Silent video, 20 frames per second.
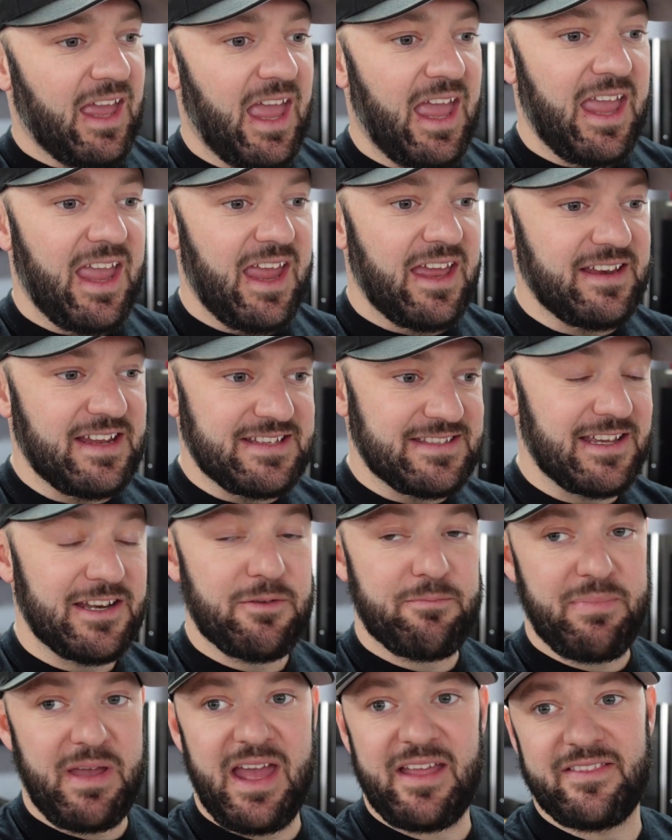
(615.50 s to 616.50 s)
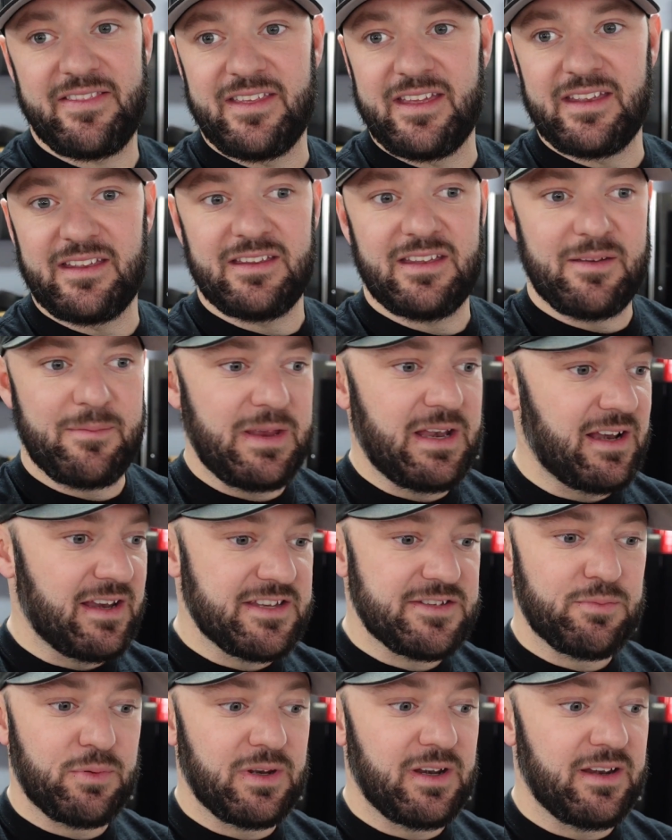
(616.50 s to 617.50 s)
And it's not a bad thing. I mean, it
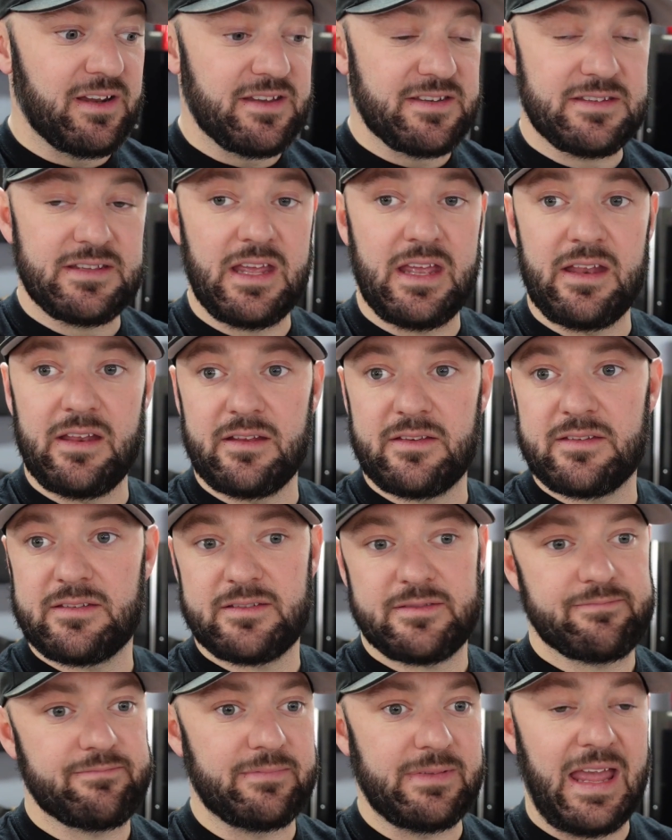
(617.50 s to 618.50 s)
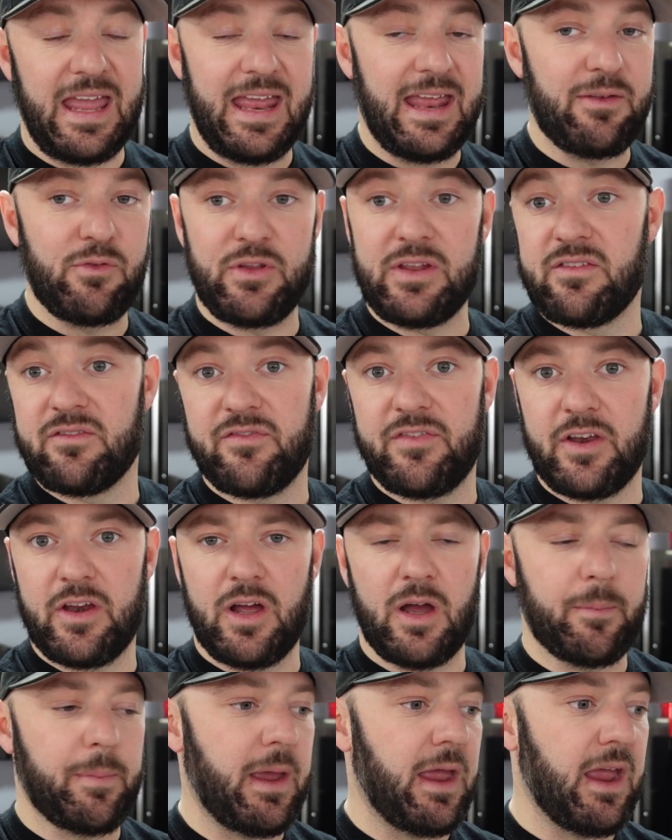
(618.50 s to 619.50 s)
is what it is. It didn't fit
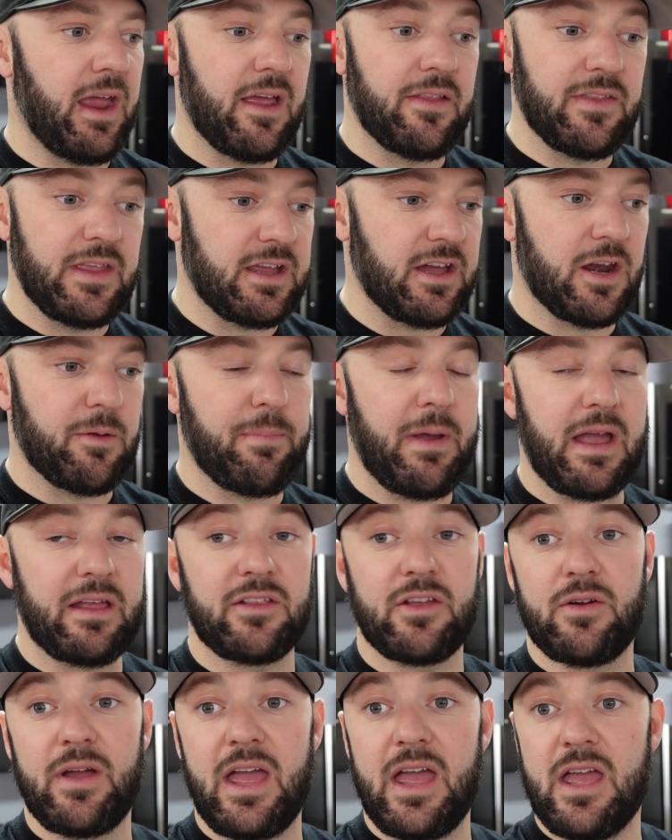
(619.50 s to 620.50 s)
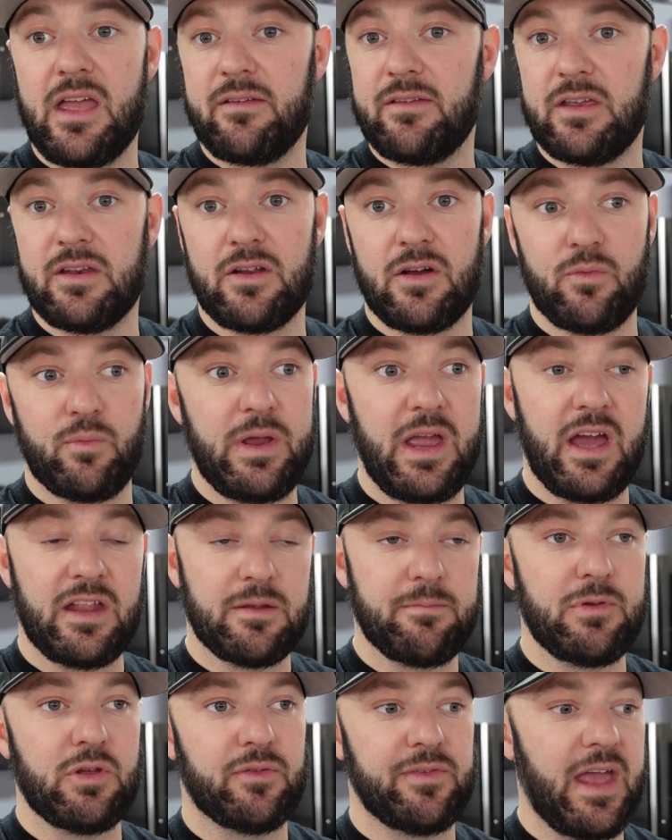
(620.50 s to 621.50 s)
up. And they got it back, they go, hey, you know, we had to
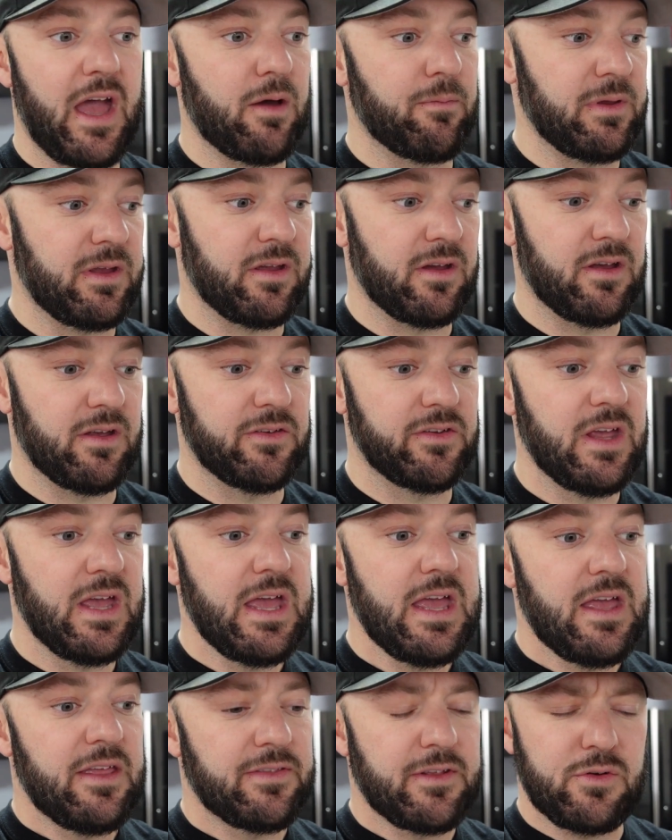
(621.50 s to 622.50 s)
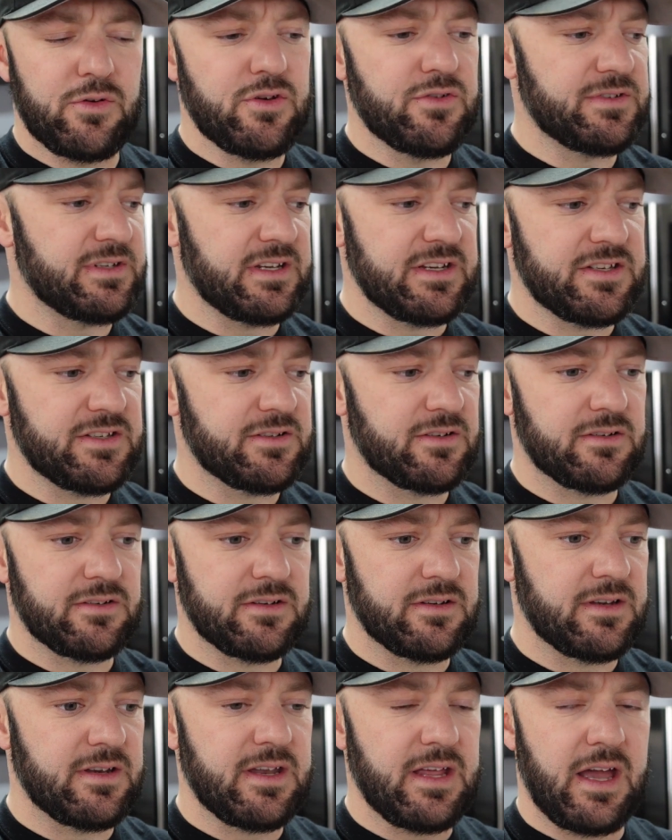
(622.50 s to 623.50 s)
mill down because they're using a
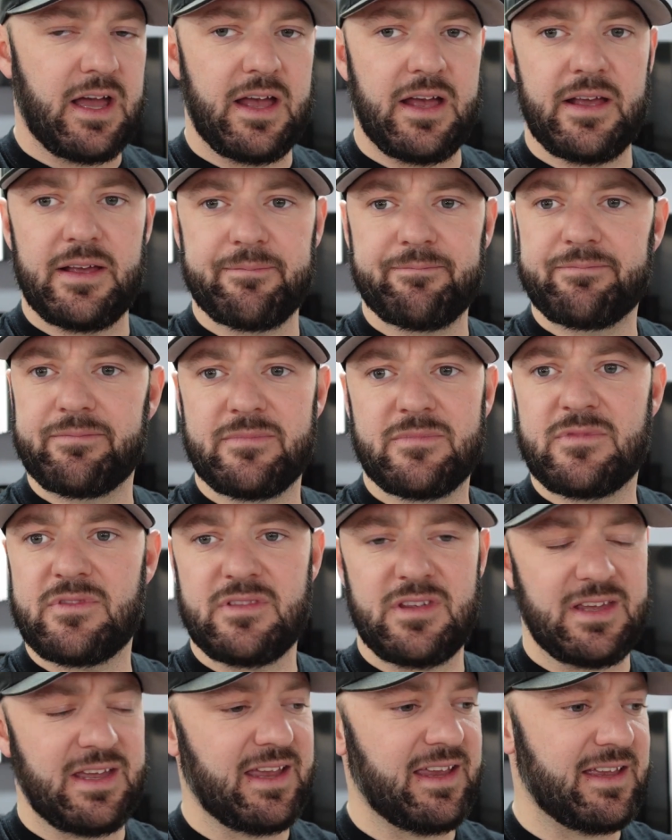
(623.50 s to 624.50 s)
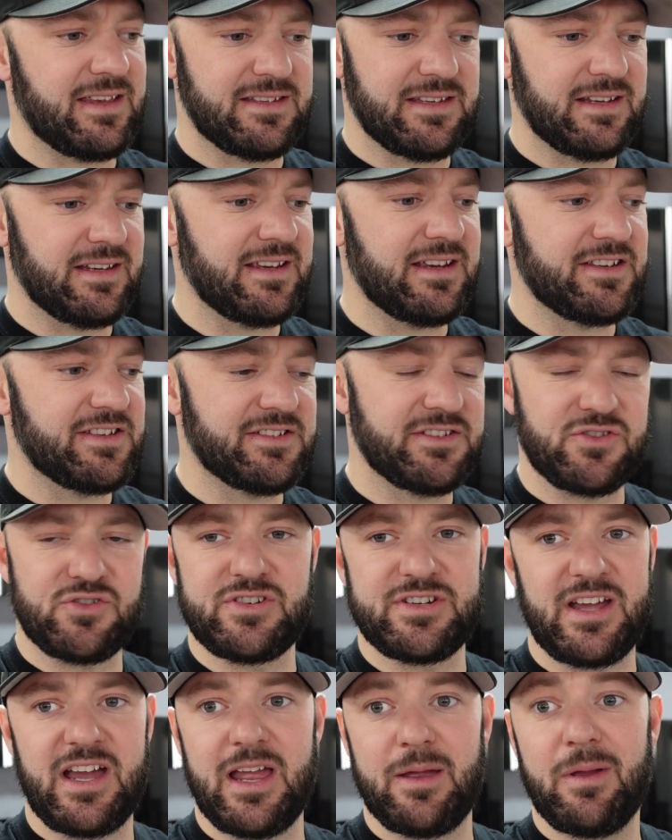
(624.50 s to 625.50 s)
certain, I guess a certain
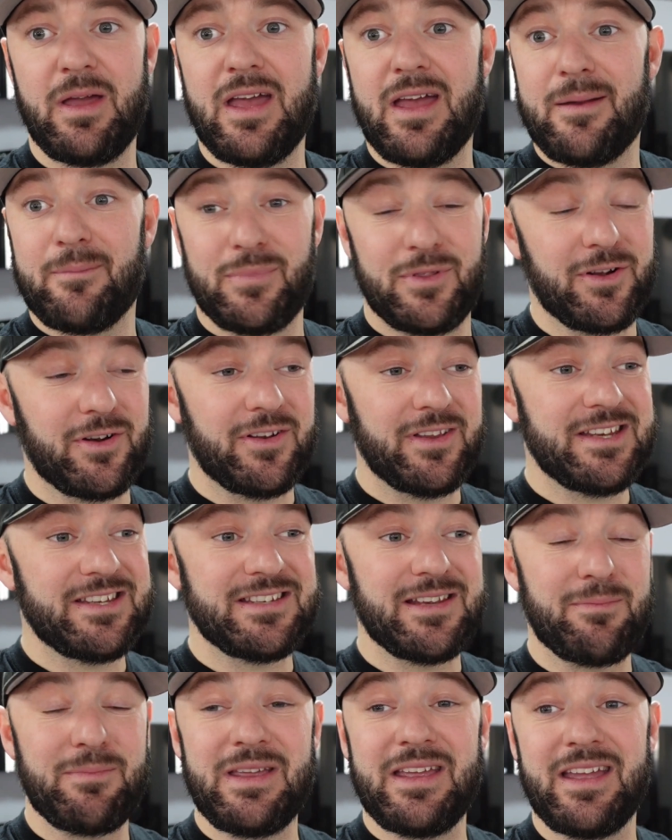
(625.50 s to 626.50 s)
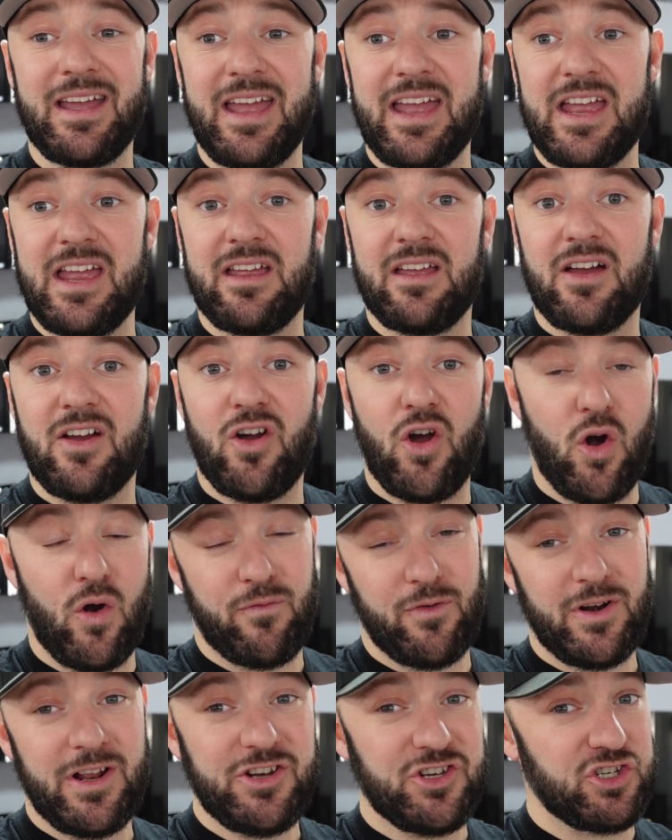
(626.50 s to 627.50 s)
type. Literally sent me a
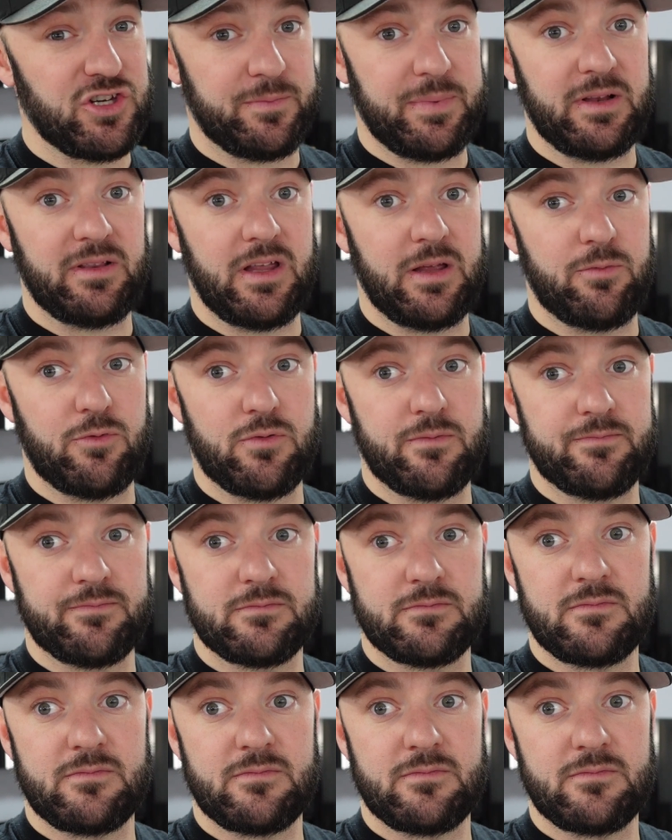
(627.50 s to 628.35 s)
overnight shipping label.